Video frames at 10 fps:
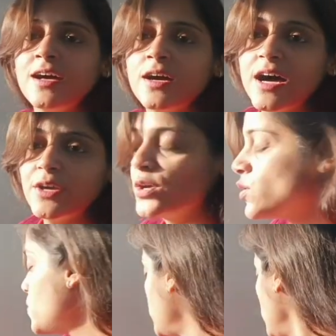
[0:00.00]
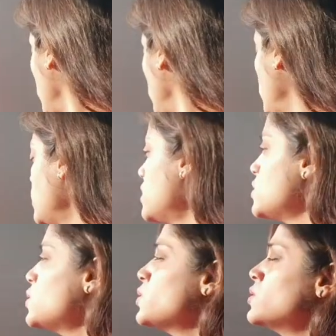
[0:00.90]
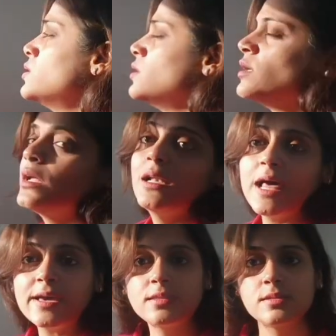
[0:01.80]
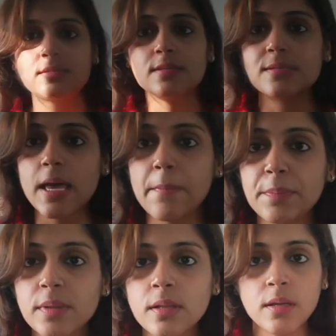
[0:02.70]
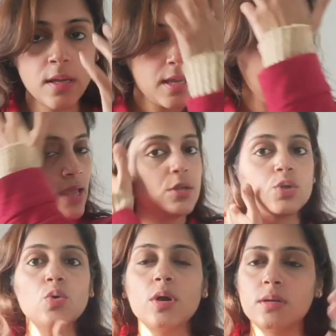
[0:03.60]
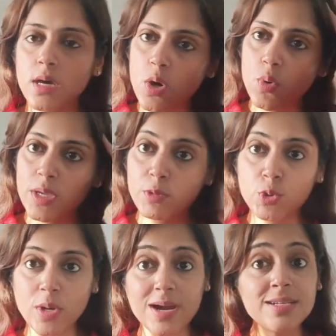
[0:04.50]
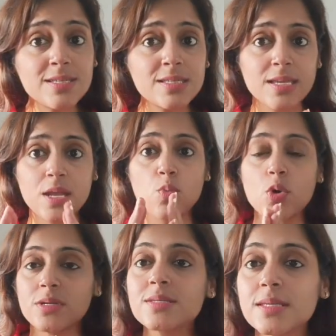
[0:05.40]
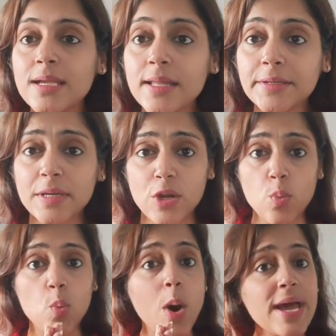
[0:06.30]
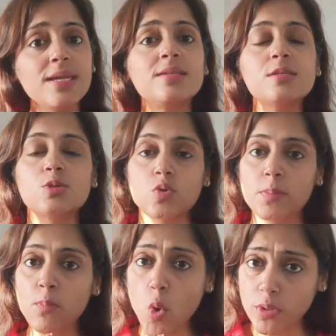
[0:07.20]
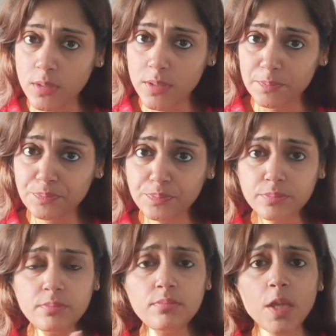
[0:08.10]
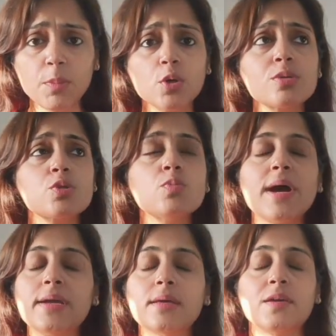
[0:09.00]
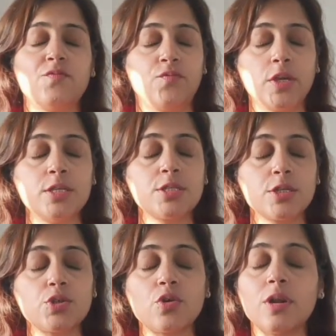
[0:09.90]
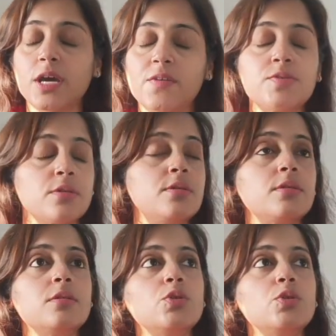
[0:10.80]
I hope you like this example, and you are now able to understand what is healing and why it is so important. Because you might have faced in your life certain